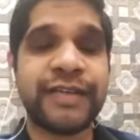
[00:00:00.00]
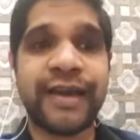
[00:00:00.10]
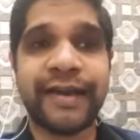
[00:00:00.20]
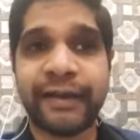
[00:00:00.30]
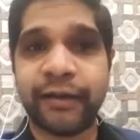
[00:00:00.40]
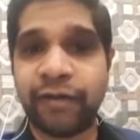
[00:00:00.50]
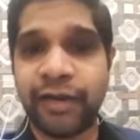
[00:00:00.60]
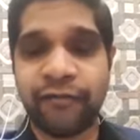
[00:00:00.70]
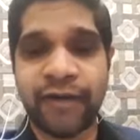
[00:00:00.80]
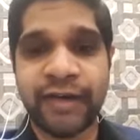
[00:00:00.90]
they are getting
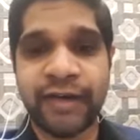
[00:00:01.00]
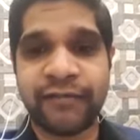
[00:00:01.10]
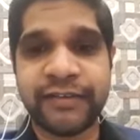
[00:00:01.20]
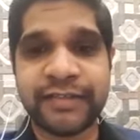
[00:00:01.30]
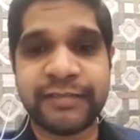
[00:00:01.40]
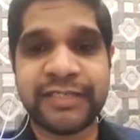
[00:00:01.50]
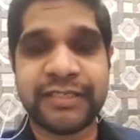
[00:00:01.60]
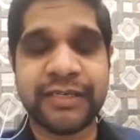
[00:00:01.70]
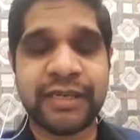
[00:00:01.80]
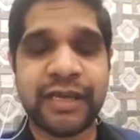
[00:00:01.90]
qualified every
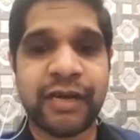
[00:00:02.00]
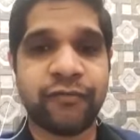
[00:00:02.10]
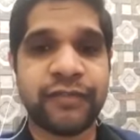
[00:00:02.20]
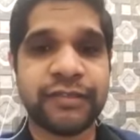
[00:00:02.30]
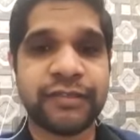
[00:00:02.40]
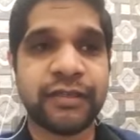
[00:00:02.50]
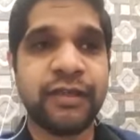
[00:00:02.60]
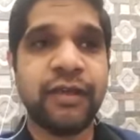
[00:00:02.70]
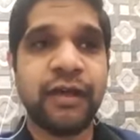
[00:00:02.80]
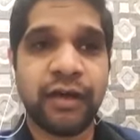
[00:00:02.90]
semester out of these
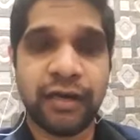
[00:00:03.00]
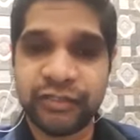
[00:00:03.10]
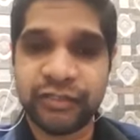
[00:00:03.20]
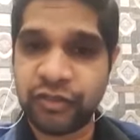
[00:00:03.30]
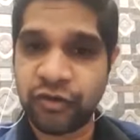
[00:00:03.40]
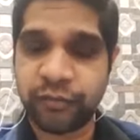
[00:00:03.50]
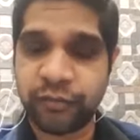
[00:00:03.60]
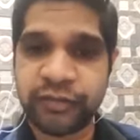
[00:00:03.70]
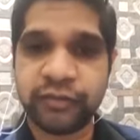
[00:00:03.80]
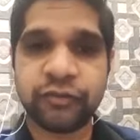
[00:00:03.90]
engineering
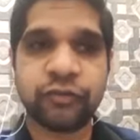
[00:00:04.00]
options.